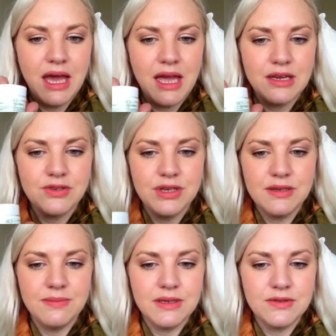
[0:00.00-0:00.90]
Eye
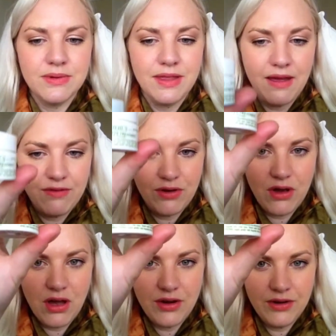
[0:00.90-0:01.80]
Treatment with
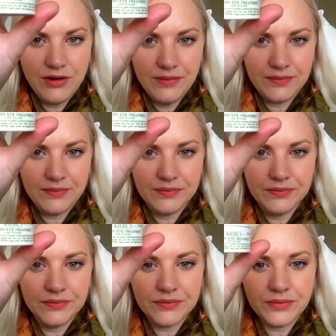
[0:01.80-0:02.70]
Avocado.
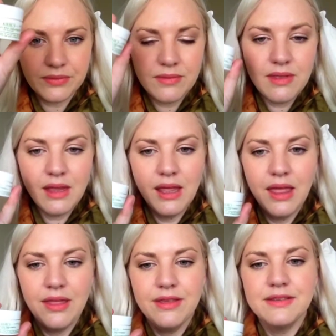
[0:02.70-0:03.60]

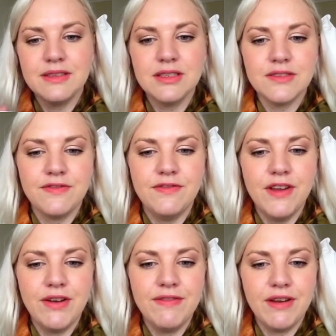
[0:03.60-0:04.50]
This is
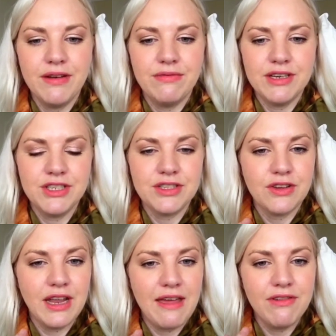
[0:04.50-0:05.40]
very, very rich. It's
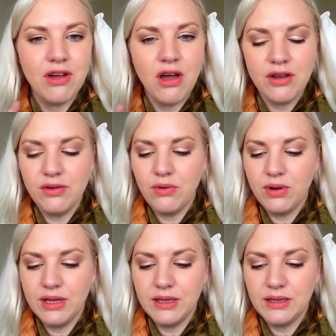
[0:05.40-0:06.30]
got avocado
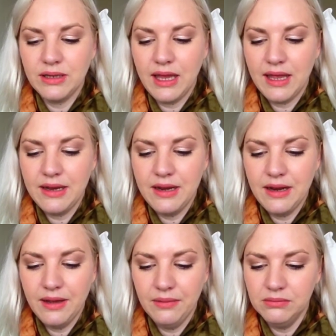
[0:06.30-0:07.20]
oil and
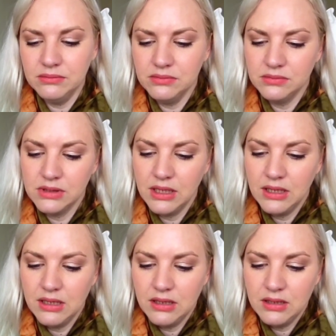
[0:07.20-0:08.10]

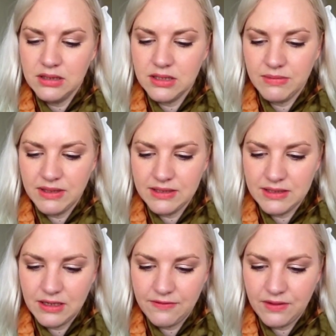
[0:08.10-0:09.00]
some other
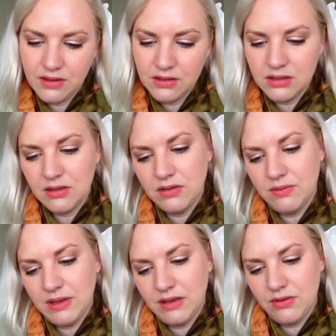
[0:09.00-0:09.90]
stuff in it. I don't know
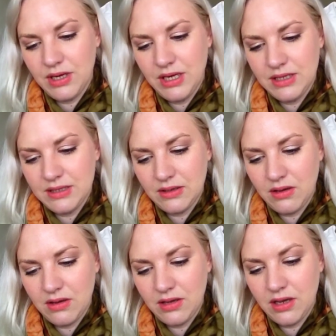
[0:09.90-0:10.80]
where the ingredients
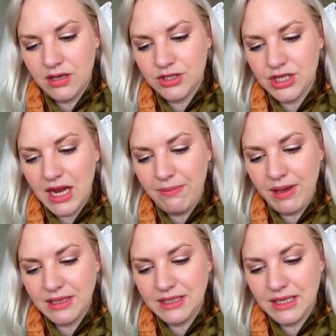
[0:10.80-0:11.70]
are. Shea
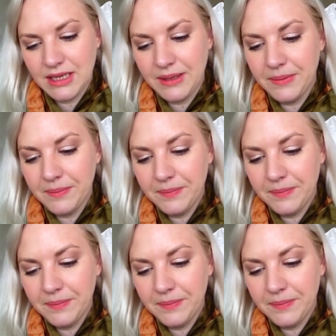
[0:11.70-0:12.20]
butter